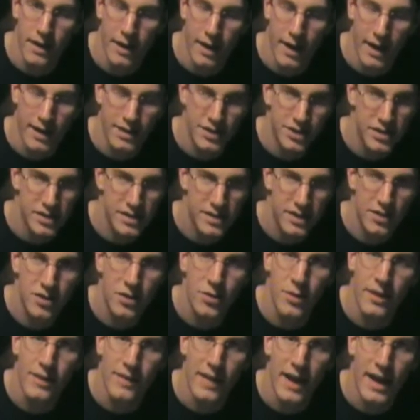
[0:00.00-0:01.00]
And just in
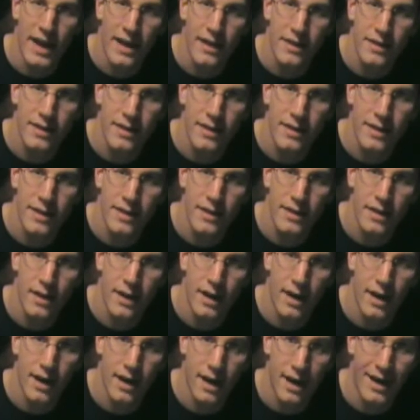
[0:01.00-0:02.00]
doing that,
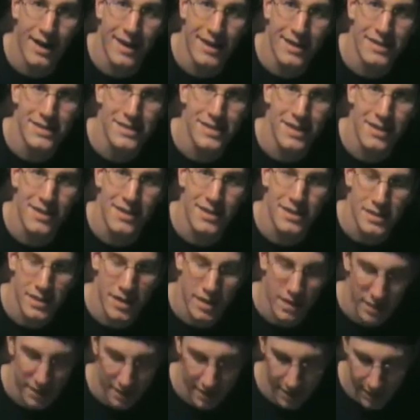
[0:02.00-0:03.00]
I can see this
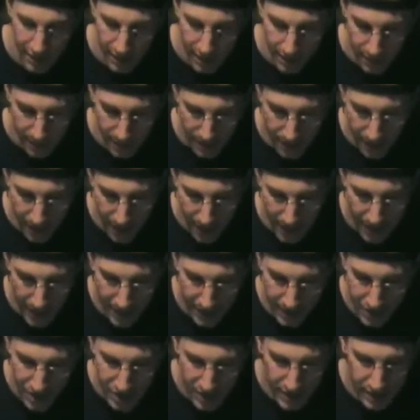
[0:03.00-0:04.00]
card. And
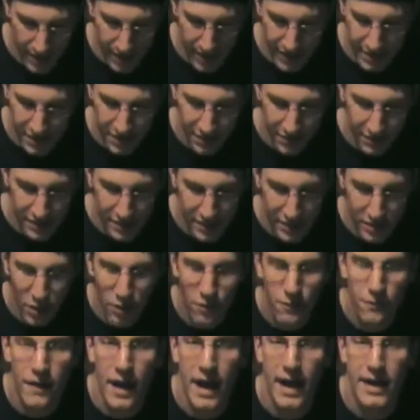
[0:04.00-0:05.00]
it's so
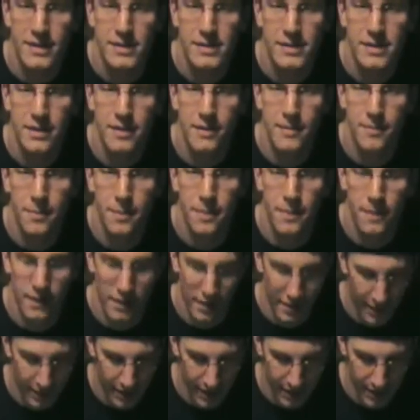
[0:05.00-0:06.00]
fast.
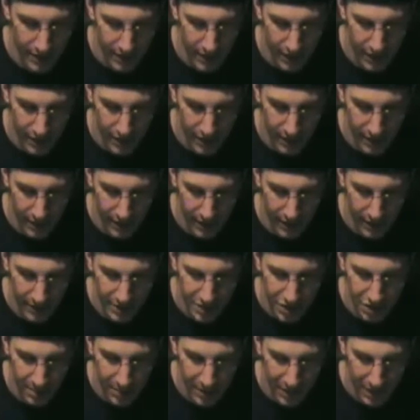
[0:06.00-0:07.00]

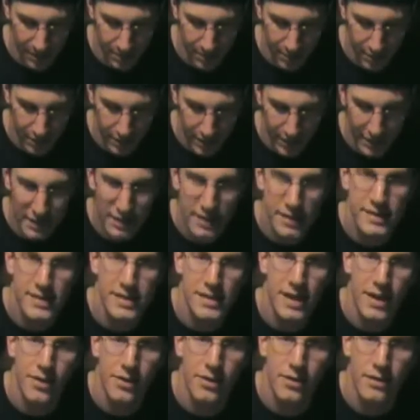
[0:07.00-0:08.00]
It should be completely
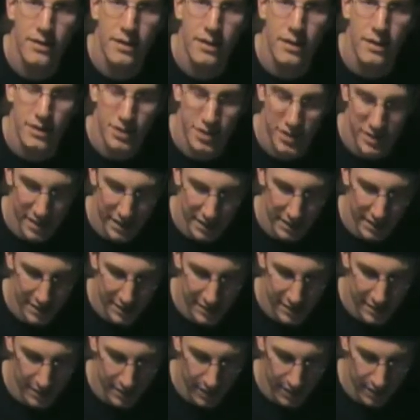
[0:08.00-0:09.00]
subtle. Just like
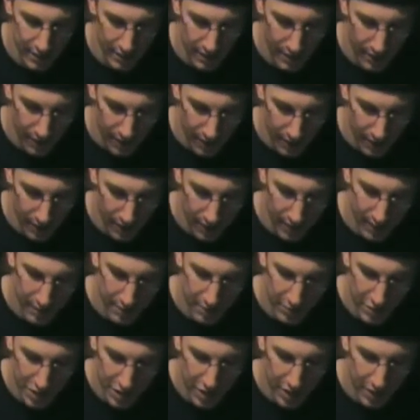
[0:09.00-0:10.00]
this.
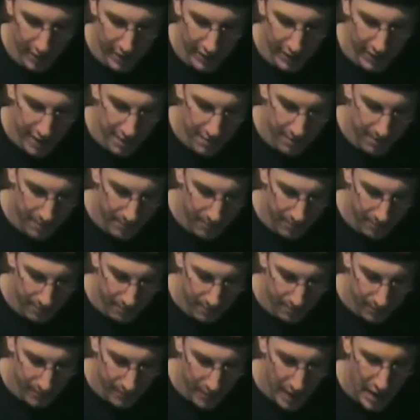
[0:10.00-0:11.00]
Put your card right there.
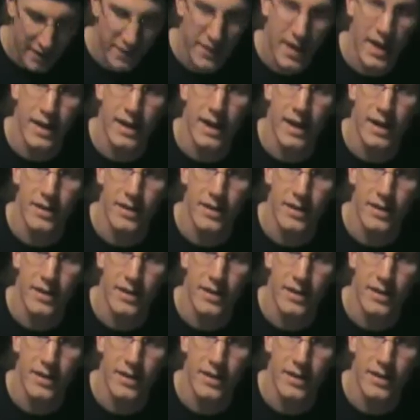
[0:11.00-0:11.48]
And in that I